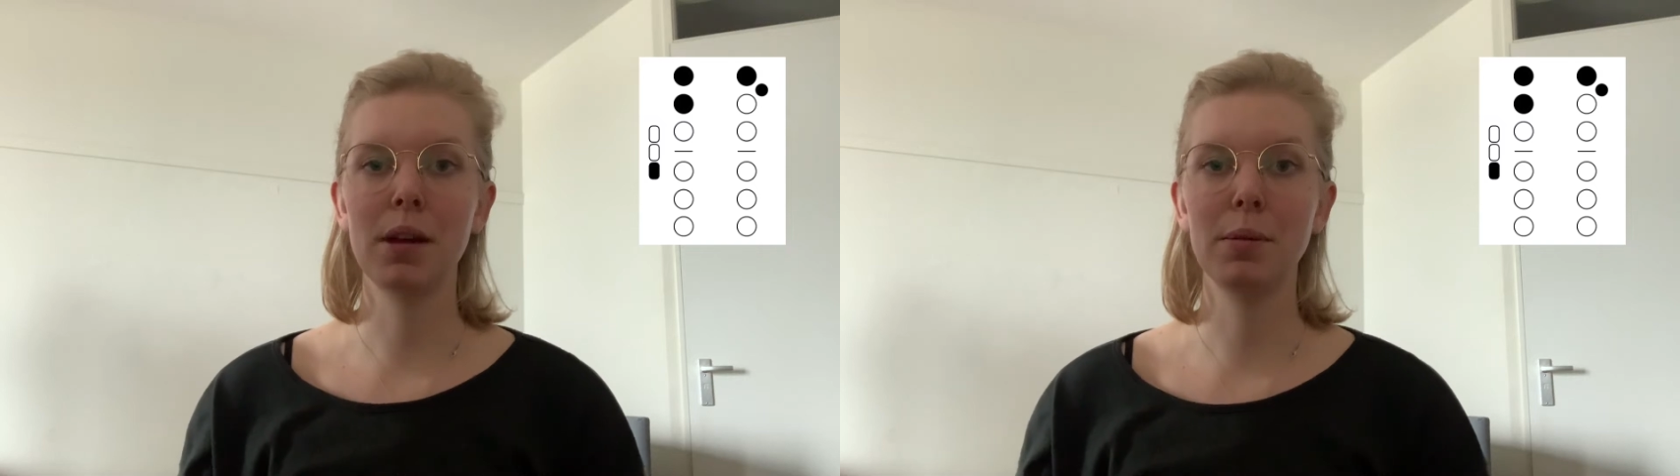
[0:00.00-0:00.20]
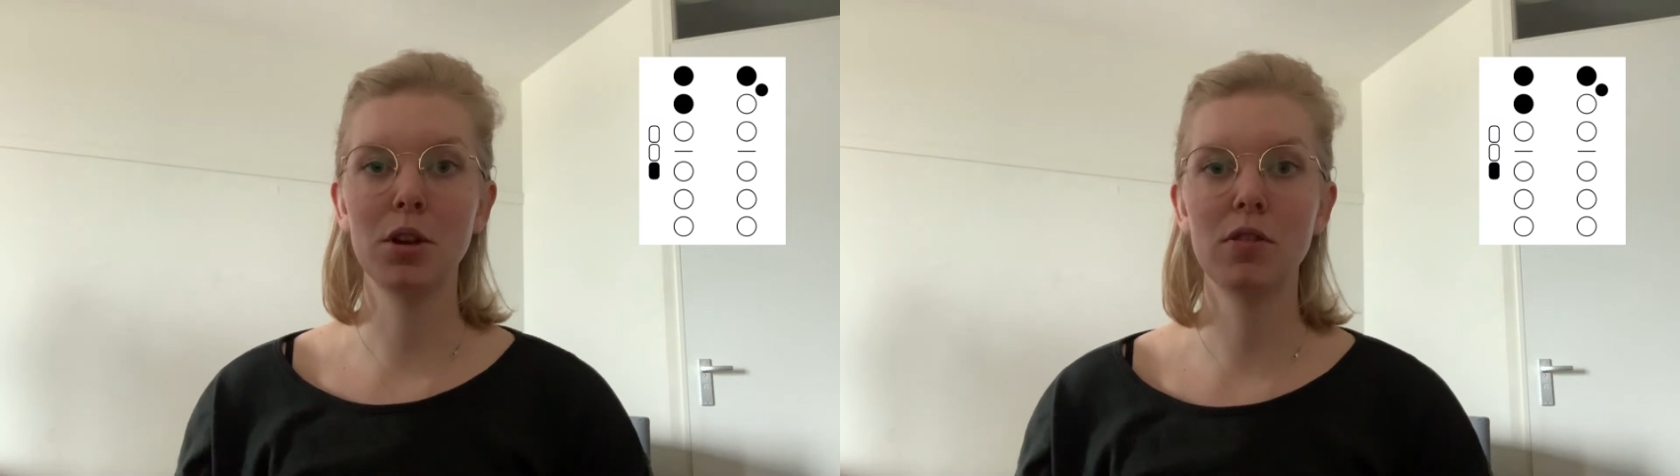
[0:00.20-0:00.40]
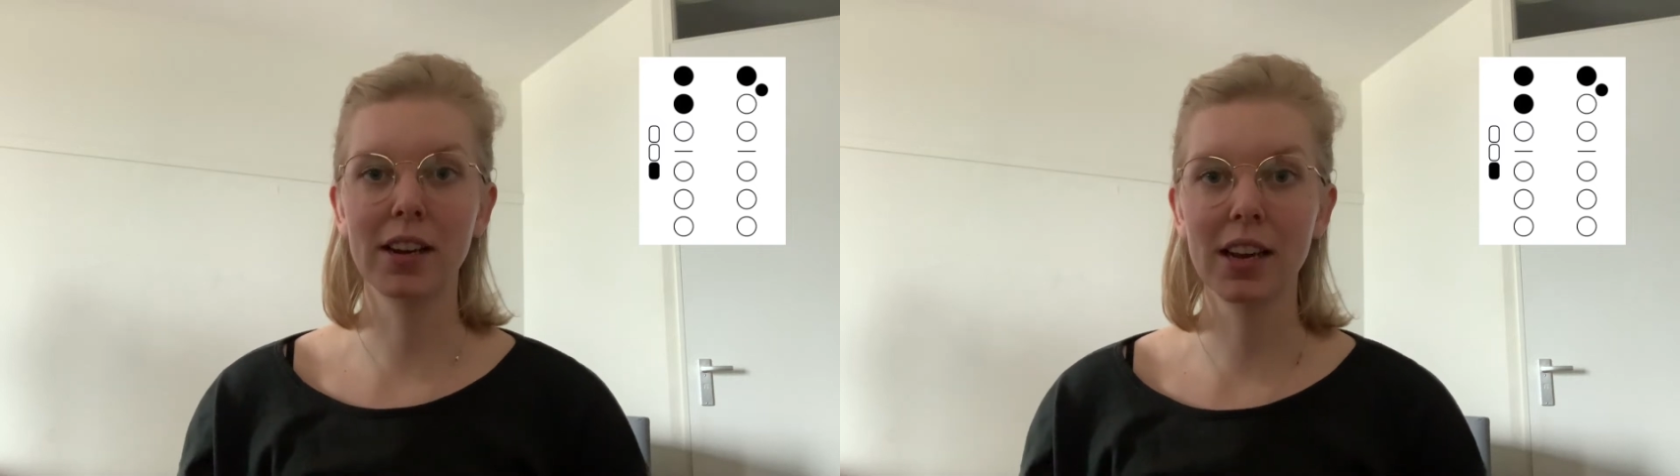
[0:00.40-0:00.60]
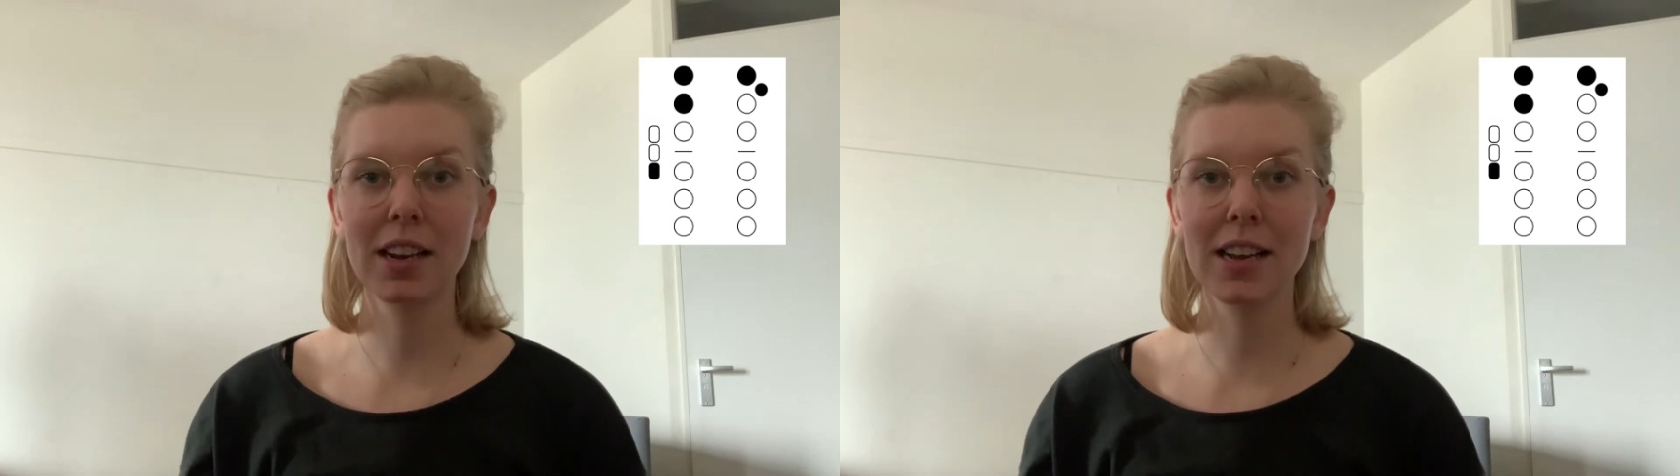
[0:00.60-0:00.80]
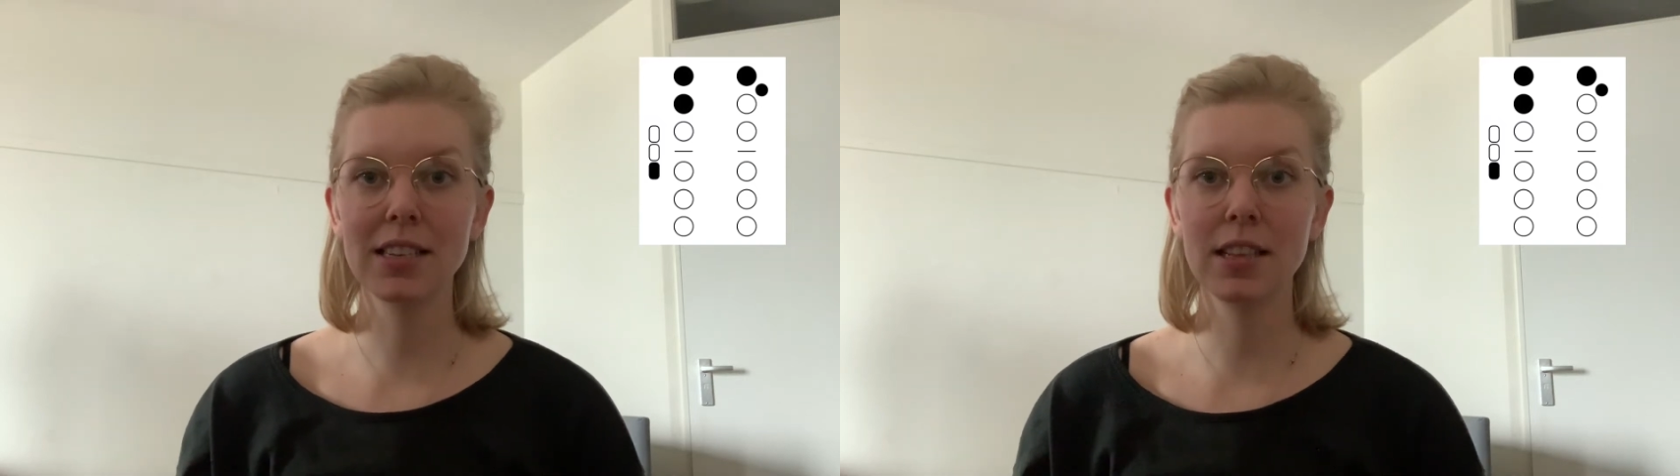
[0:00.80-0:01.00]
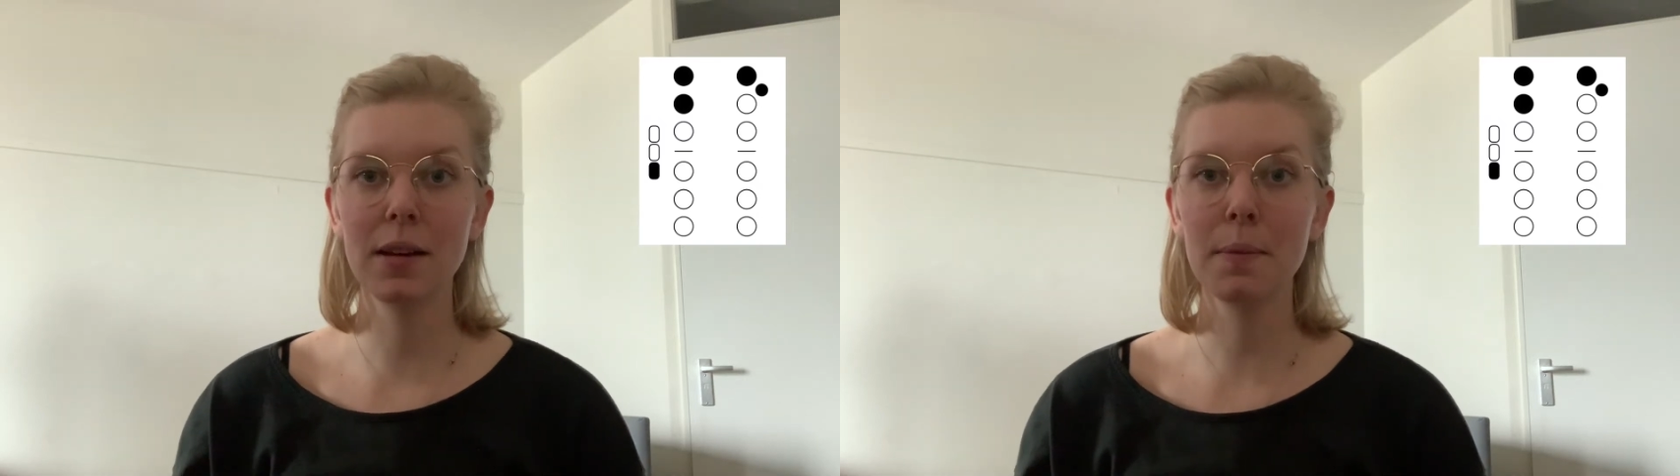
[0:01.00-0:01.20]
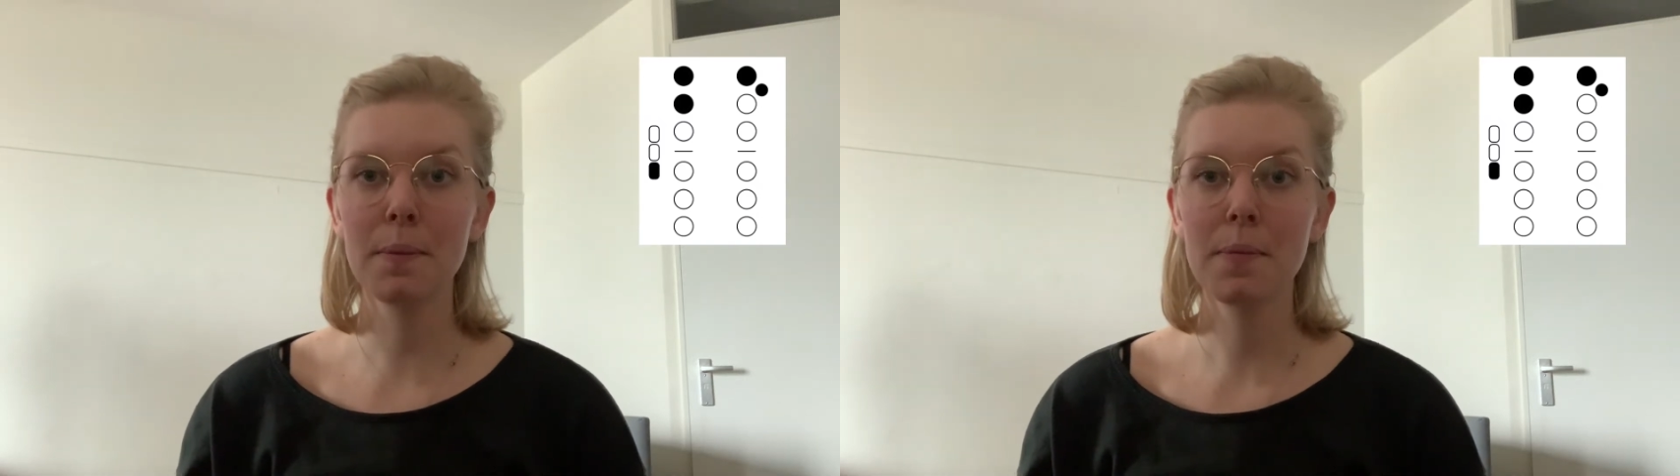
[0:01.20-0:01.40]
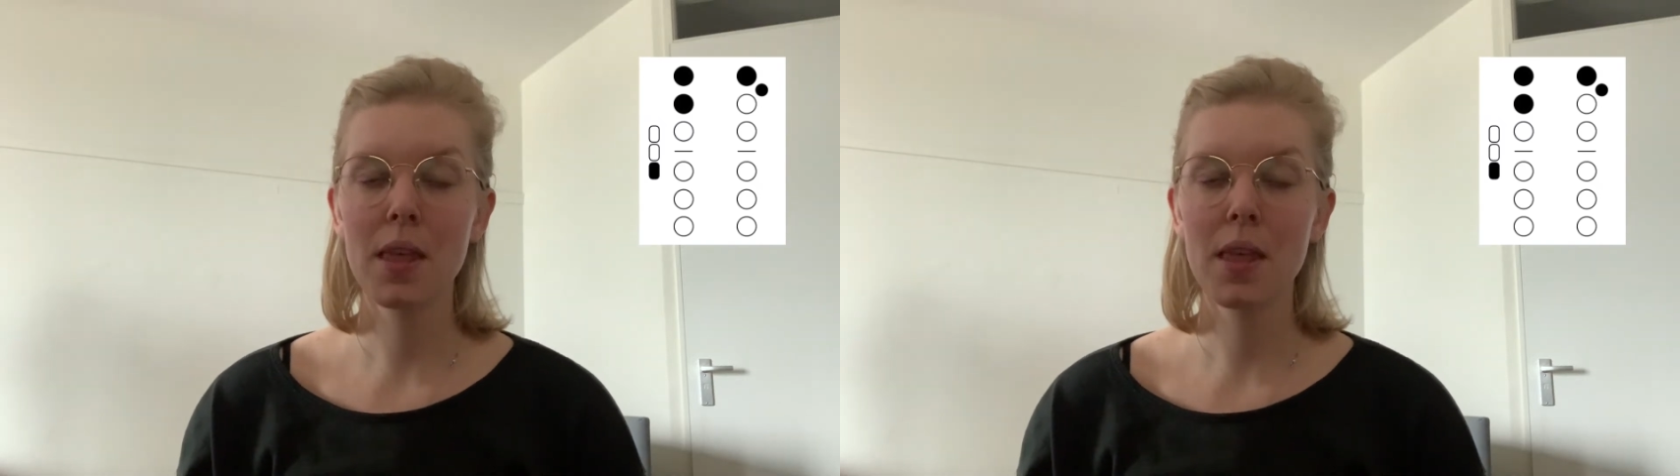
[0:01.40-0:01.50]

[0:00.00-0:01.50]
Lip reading: maybe you recognize them.